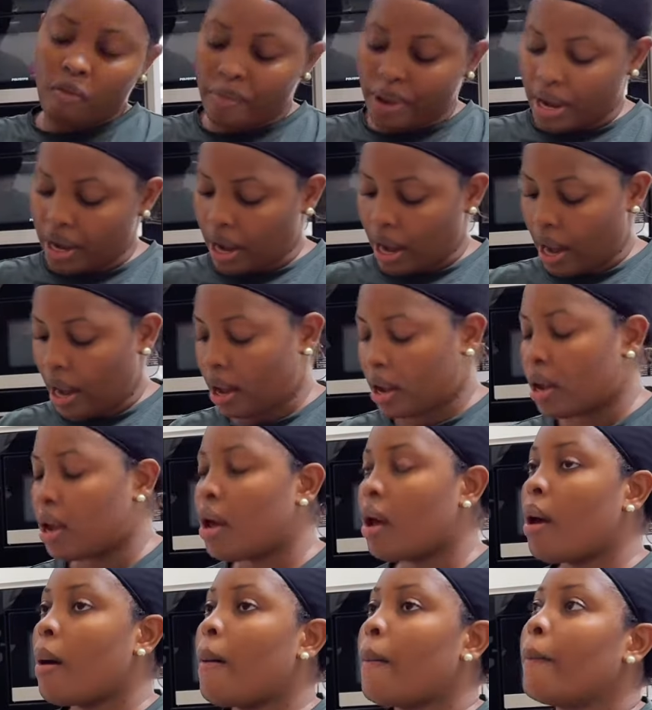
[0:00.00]
maker.
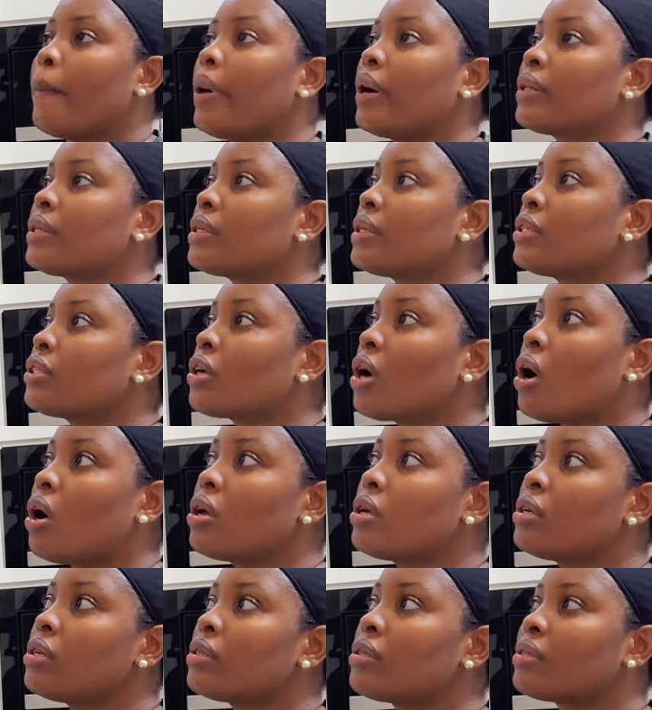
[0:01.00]
But
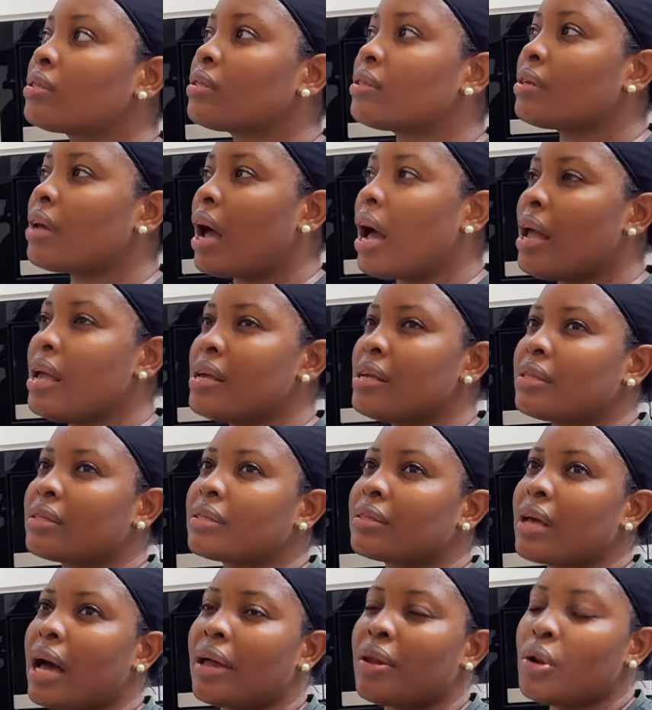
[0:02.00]

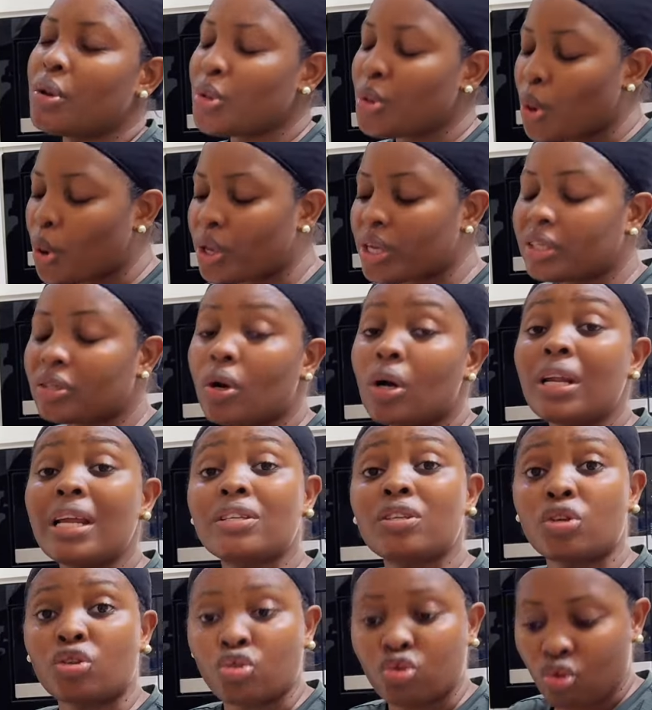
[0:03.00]
I don't know, it's
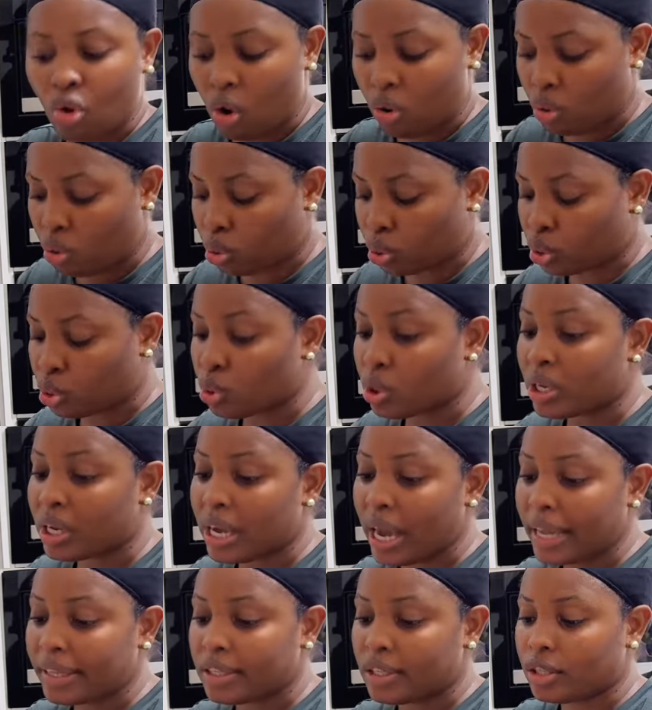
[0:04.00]
always a struggle to
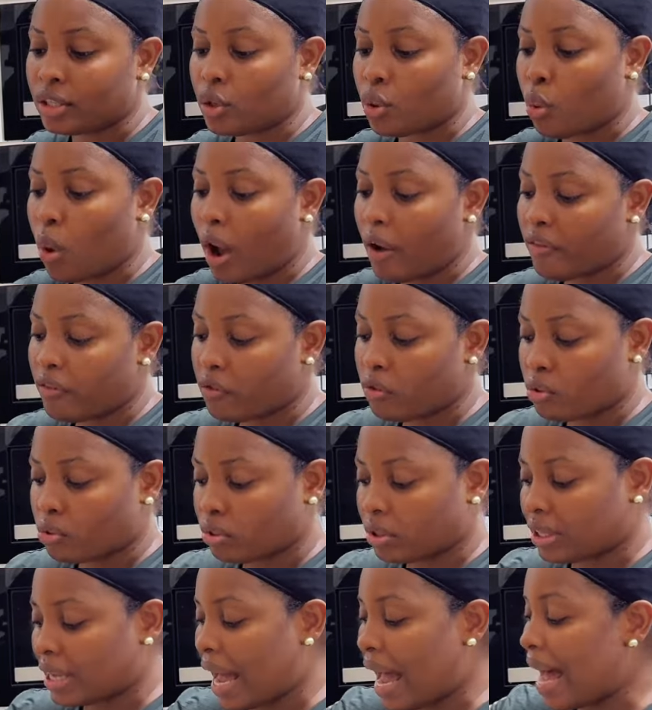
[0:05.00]
get the
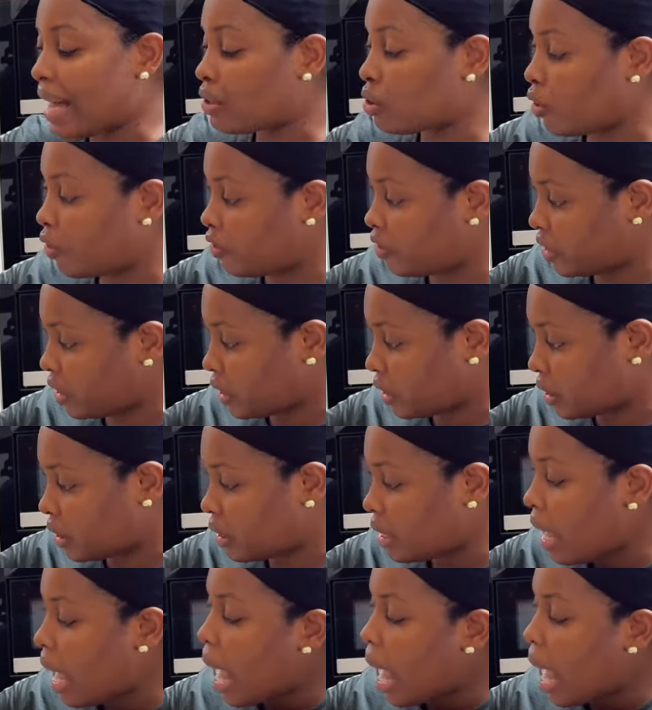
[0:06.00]
waffles out of it.